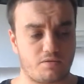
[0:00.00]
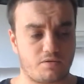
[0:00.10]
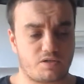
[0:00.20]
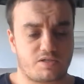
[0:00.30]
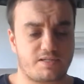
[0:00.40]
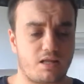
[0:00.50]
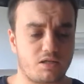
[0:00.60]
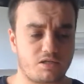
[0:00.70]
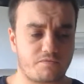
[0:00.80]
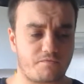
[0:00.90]

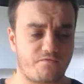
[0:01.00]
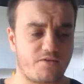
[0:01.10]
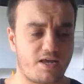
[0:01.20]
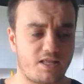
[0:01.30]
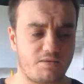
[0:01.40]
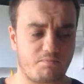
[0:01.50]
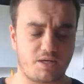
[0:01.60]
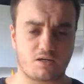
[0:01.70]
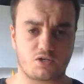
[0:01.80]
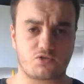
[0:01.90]
Stella's fairly
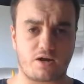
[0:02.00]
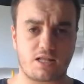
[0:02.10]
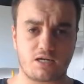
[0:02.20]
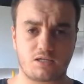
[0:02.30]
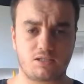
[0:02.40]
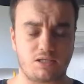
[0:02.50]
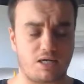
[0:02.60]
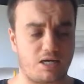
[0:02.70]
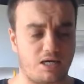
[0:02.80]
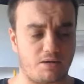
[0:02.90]
big in Australia,
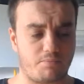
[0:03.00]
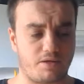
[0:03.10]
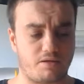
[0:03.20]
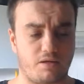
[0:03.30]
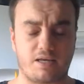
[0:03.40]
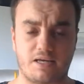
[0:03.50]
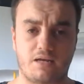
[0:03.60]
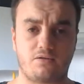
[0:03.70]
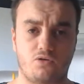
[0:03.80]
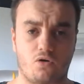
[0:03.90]
but
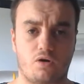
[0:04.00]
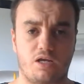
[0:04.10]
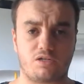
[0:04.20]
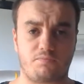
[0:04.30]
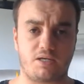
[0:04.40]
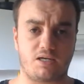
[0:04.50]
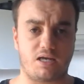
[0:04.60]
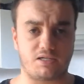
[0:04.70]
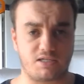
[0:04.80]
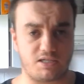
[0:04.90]
again, not as big
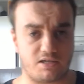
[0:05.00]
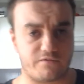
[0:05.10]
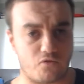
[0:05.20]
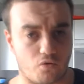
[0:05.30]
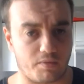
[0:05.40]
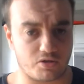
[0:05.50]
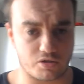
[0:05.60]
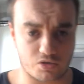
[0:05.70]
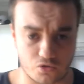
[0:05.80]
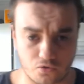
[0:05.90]
as the
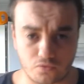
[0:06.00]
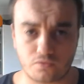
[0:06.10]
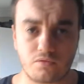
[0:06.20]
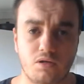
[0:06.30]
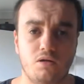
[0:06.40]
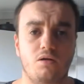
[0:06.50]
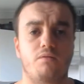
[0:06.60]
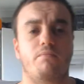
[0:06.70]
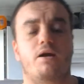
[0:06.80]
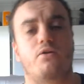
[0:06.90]
aforementioned two
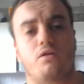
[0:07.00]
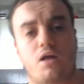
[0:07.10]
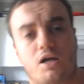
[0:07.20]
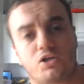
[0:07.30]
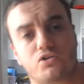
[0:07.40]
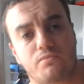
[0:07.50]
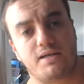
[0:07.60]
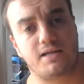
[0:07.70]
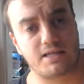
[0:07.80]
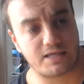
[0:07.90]
macro lagers from
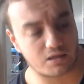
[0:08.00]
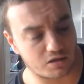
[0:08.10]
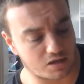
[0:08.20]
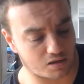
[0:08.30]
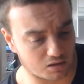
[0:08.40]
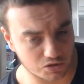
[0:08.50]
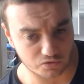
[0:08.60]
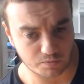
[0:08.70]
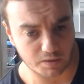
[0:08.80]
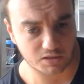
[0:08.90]
Italy and the Netherlands,
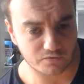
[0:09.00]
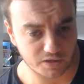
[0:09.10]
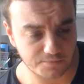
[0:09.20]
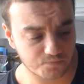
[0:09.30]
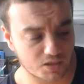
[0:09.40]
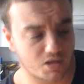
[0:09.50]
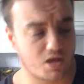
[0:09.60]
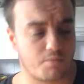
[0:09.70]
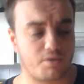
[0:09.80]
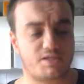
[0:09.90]
respectively.
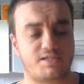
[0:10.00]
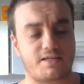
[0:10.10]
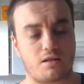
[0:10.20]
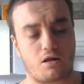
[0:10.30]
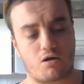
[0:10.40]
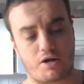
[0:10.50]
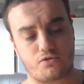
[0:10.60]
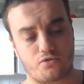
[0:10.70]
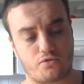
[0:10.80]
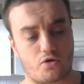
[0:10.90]
But Stella, I
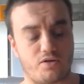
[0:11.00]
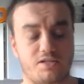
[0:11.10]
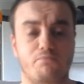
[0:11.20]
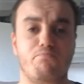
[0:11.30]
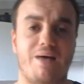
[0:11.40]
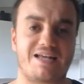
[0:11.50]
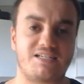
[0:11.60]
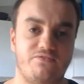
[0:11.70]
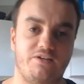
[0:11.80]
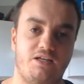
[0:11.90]
do know, is
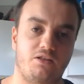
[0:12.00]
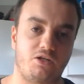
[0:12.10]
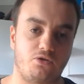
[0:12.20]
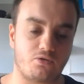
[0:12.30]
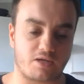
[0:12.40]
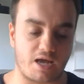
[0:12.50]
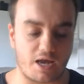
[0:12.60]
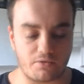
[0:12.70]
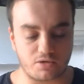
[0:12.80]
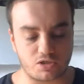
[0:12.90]
massive in the
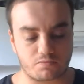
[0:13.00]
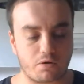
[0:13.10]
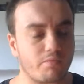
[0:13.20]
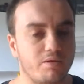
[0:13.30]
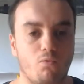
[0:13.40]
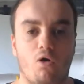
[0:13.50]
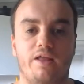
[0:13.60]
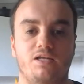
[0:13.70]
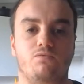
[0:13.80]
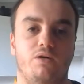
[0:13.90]
UK, which is probably why
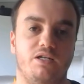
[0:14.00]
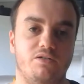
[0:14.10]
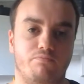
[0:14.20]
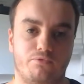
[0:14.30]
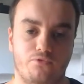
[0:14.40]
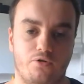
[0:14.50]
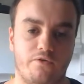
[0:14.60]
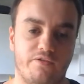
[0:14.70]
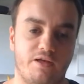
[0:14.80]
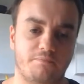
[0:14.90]
this one is brewed
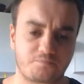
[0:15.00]
over there.